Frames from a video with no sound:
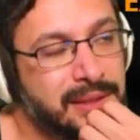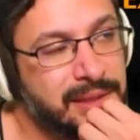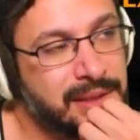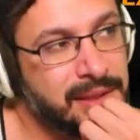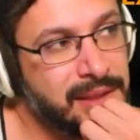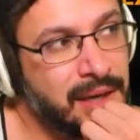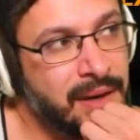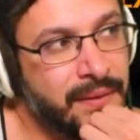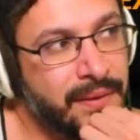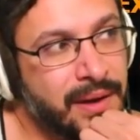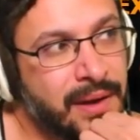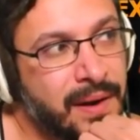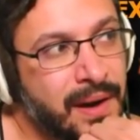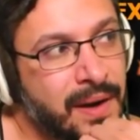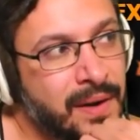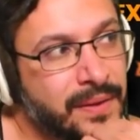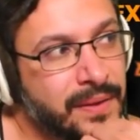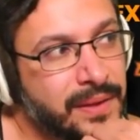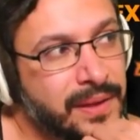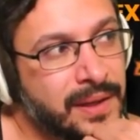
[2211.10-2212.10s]
I
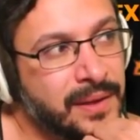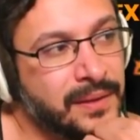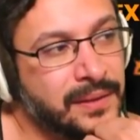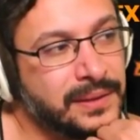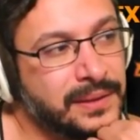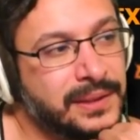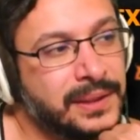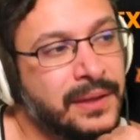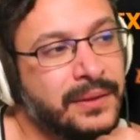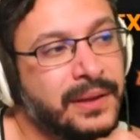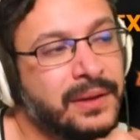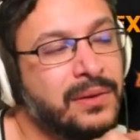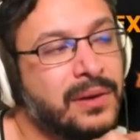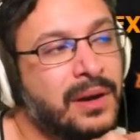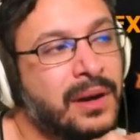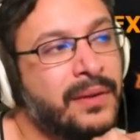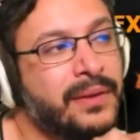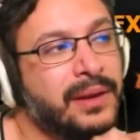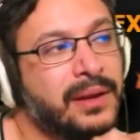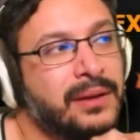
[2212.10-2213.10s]

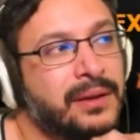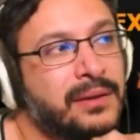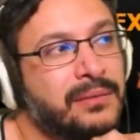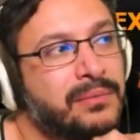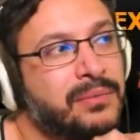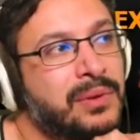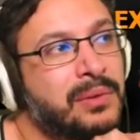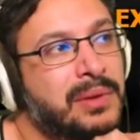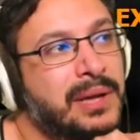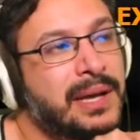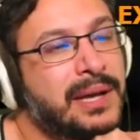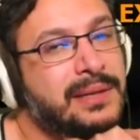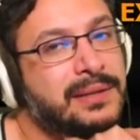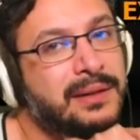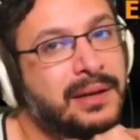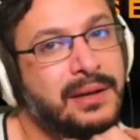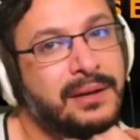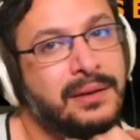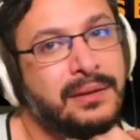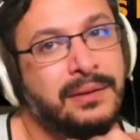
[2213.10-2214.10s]
don't think we play this
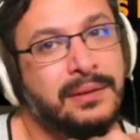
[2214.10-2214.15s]
card.